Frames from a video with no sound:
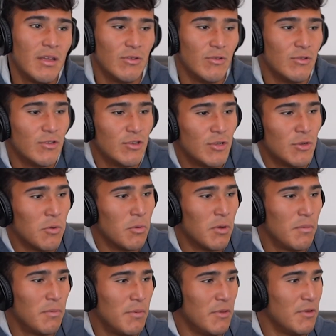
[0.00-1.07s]
you just show
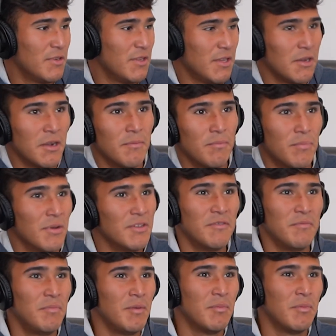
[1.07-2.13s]
up and there's like a
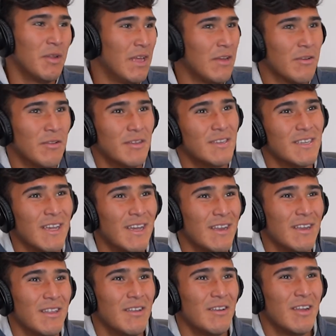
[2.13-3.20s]
bunch of people like on the
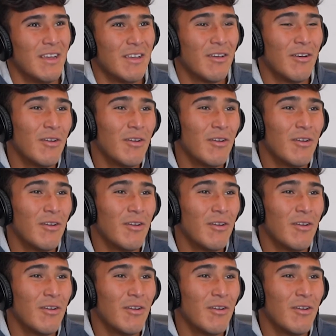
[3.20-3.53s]
side, and they're like,